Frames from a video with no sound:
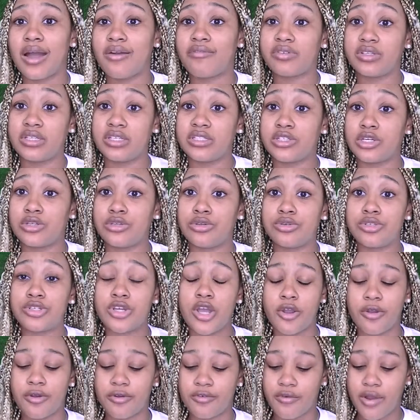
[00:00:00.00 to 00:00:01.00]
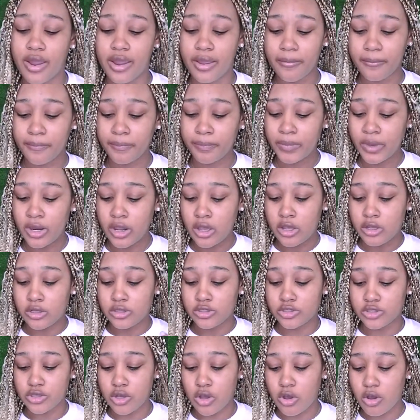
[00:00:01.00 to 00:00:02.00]
released a new shirt, right?
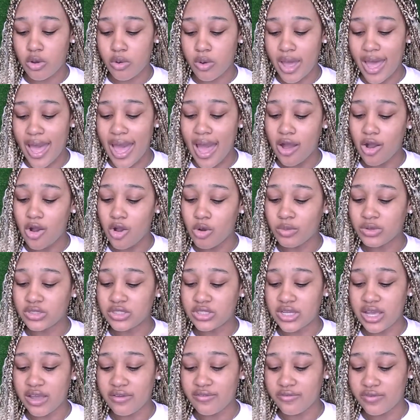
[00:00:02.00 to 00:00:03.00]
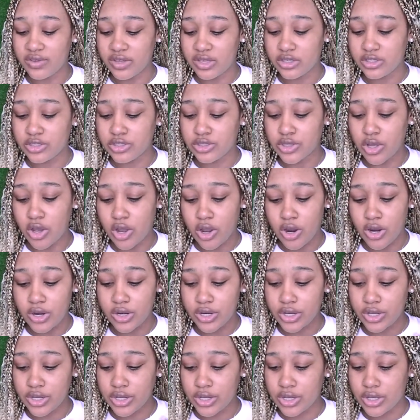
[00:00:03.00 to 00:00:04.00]
So at home with GFV
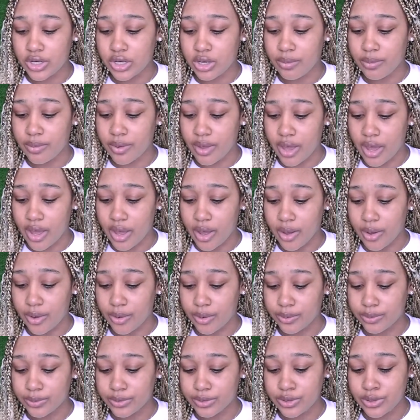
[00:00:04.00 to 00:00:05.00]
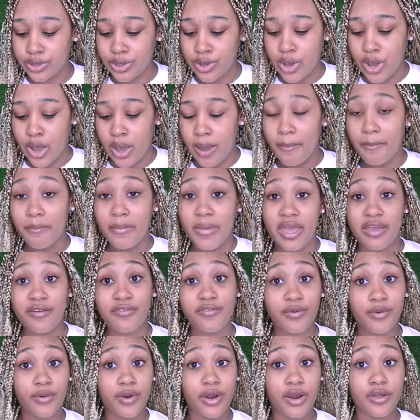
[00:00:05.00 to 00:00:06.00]
started about May
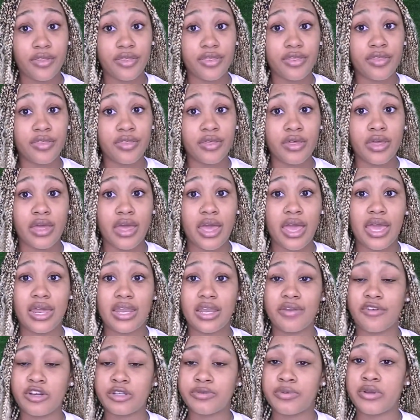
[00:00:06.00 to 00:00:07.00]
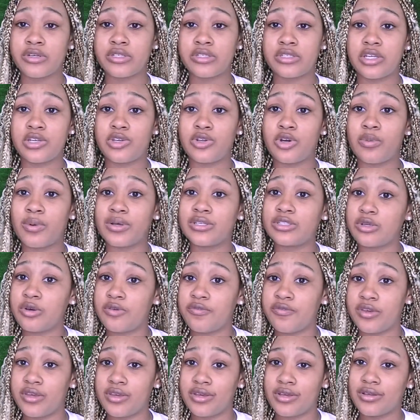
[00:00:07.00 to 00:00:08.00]
4th. And the first person to do it was
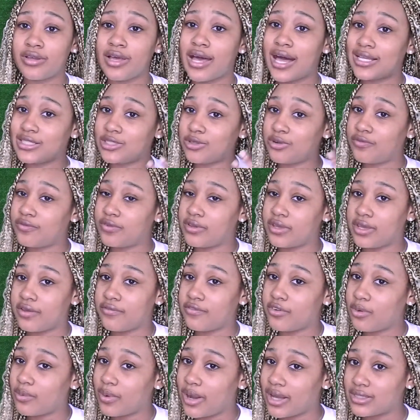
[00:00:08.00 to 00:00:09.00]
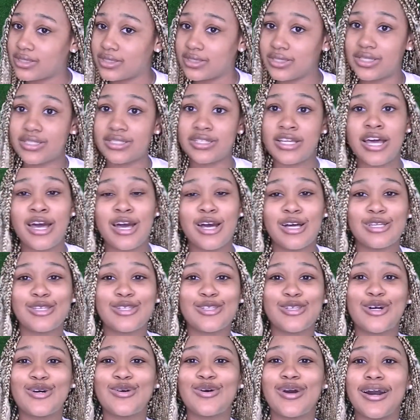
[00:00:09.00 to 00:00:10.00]
Sophia. Hi, Sophia, if you're watching this.
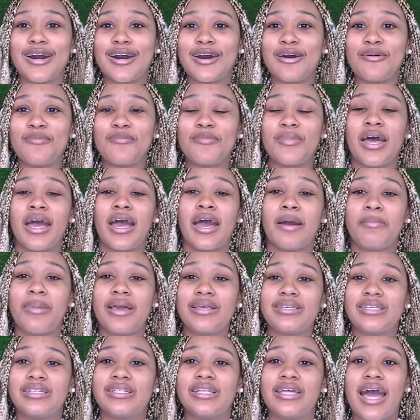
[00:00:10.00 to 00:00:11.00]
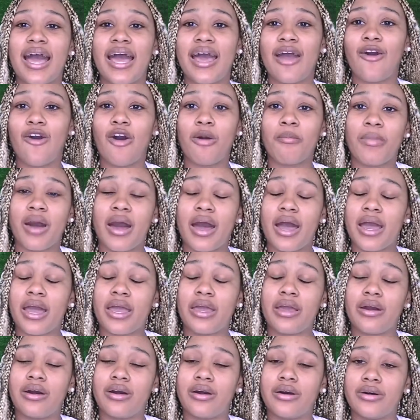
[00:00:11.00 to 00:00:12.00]
So, basically, I had all
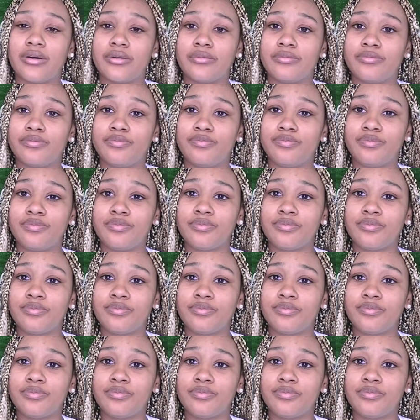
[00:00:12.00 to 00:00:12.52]
my